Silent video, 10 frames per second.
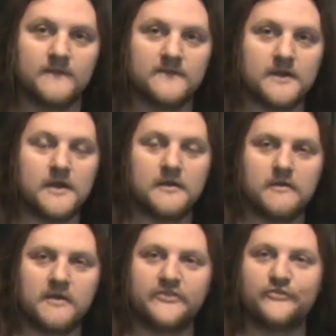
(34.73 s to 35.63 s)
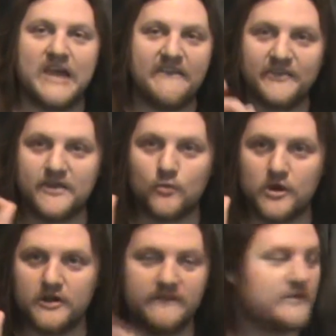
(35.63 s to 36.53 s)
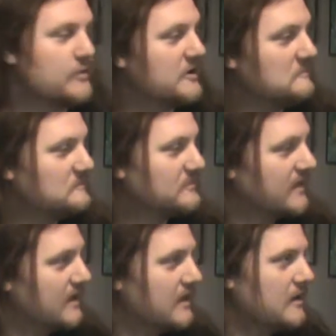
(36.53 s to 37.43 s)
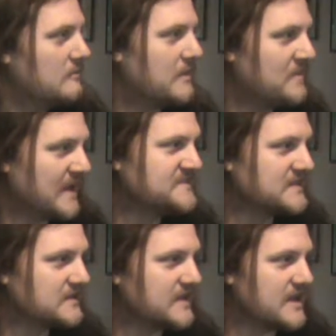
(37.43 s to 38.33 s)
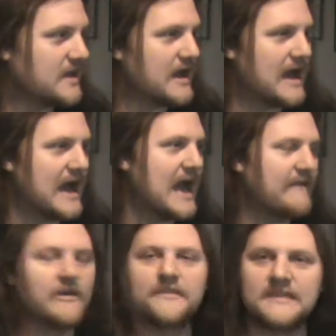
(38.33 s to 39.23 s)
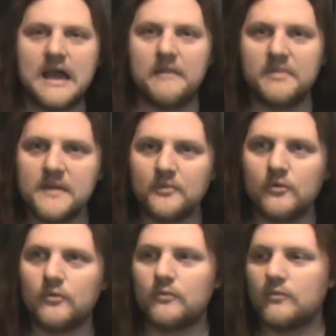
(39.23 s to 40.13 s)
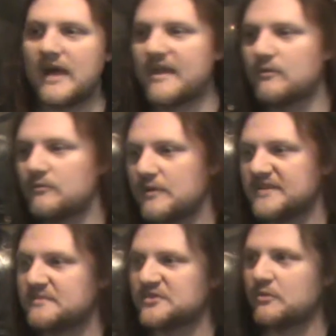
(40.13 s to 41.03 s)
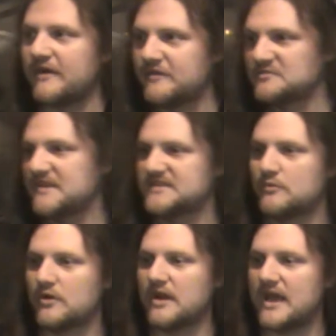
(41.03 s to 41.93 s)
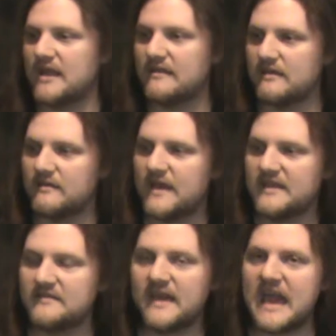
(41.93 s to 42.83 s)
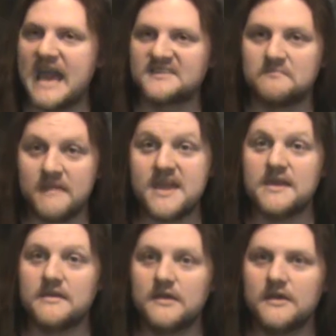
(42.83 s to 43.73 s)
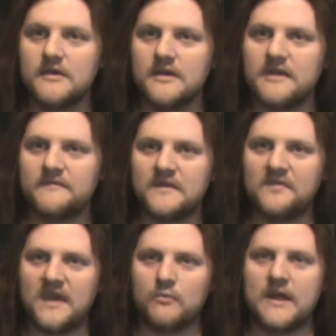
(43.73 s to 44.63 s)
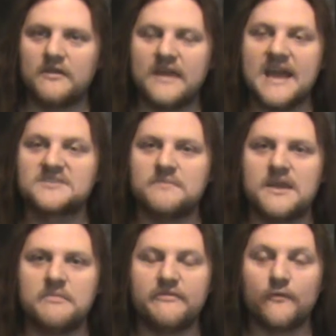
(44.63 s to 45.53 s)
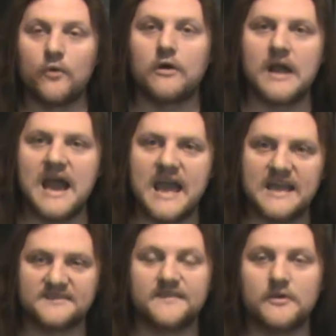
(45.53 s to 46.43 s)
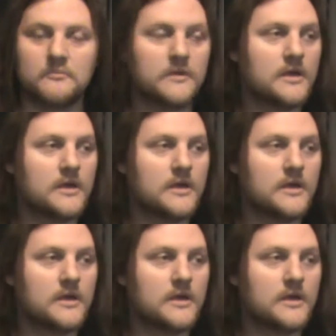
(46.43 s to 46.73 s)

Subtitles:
It's an extravagant word, if you will. But basically, I have all the time people, like, especially when I first meet someone and they ask me, if they rarely ask me before I ask them.